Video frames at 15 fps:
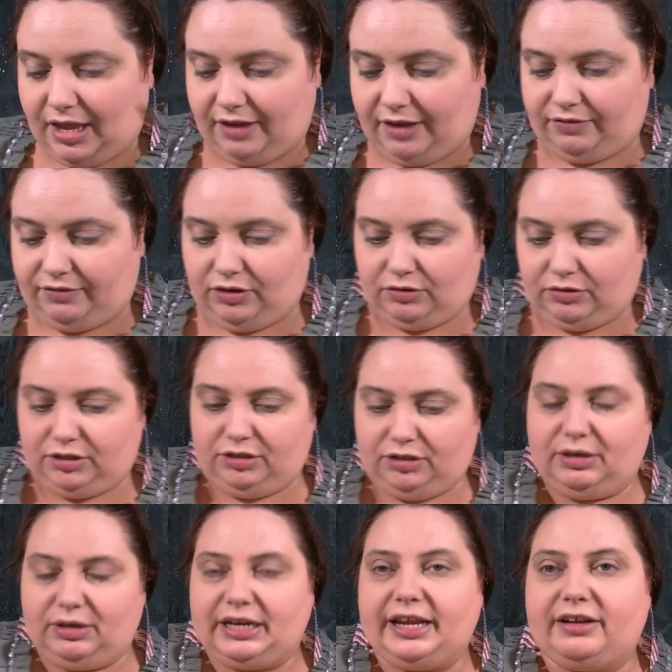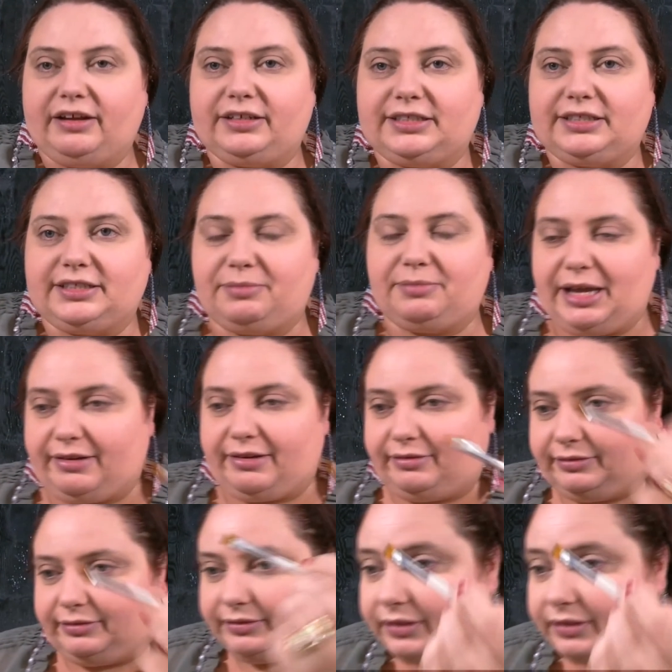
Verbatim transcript: I have no clue what the hell this is about.